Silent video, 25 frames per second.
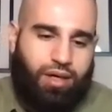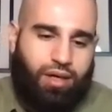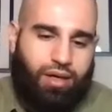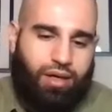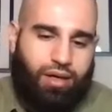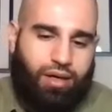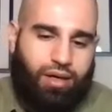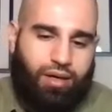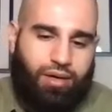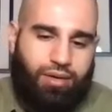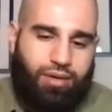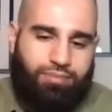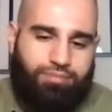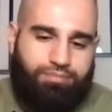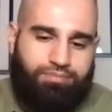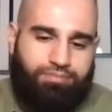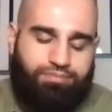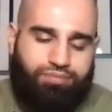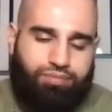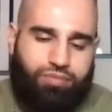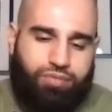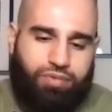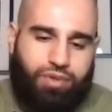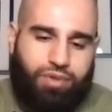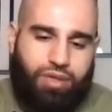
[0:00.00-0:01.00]
Um,
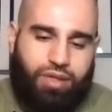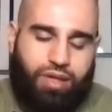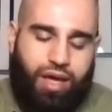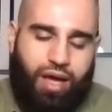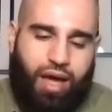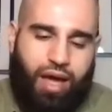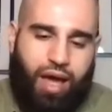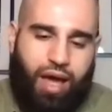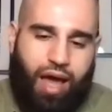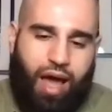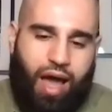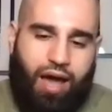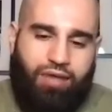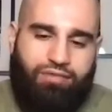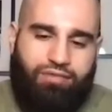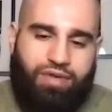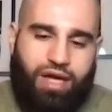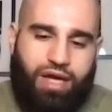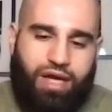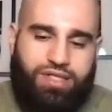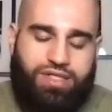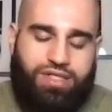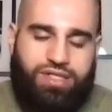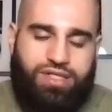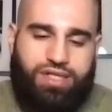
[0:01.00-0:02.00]
I have
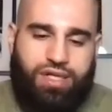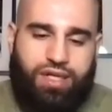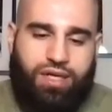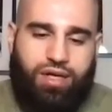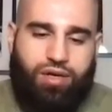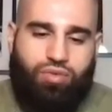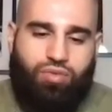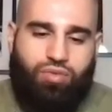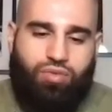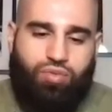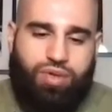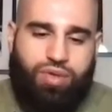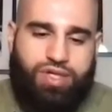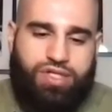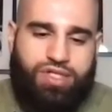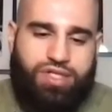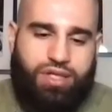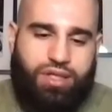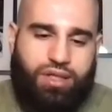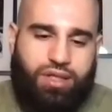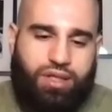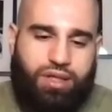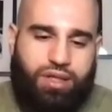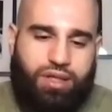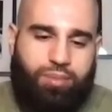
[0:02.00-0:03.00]
not seen it
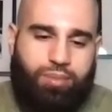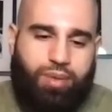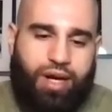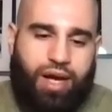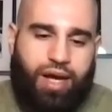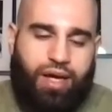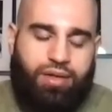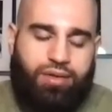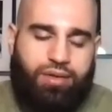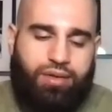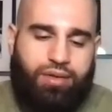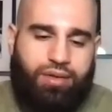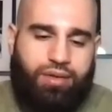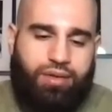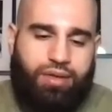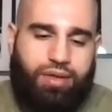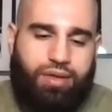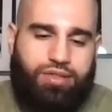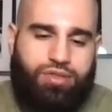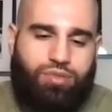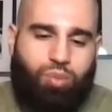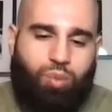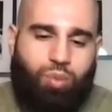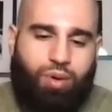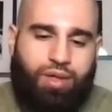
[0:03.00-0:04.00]
recently, but I
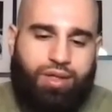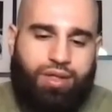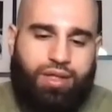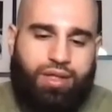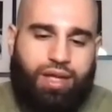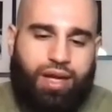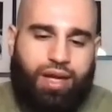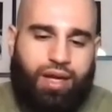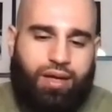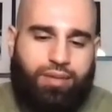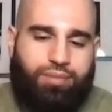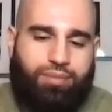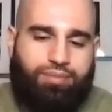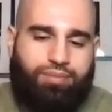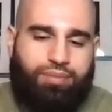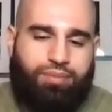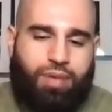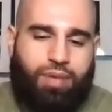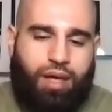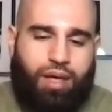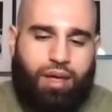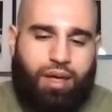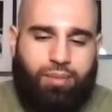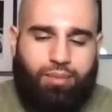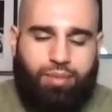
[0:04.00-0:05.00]
it's one that I
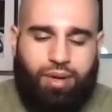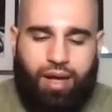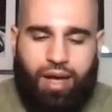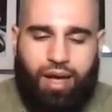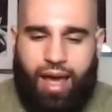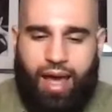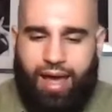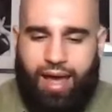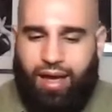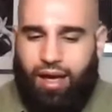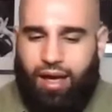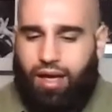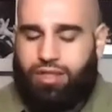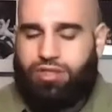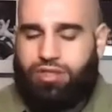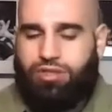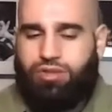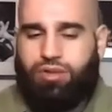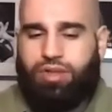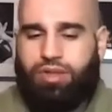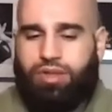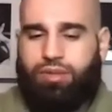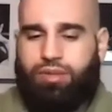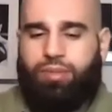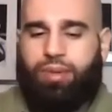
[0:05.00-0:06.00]
probably hang on to
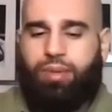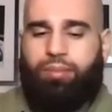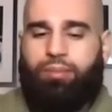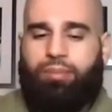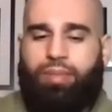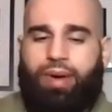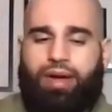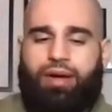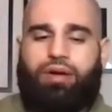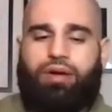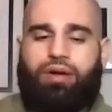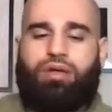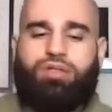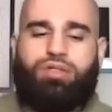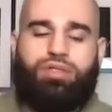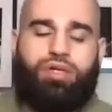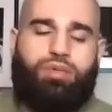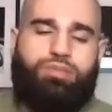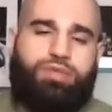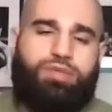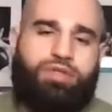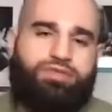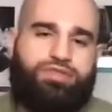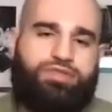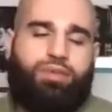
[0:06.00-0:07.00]
a little bit better in
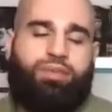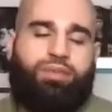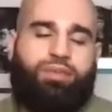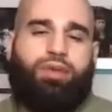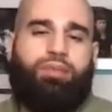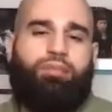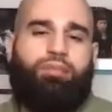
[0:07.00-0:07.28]
terms of some of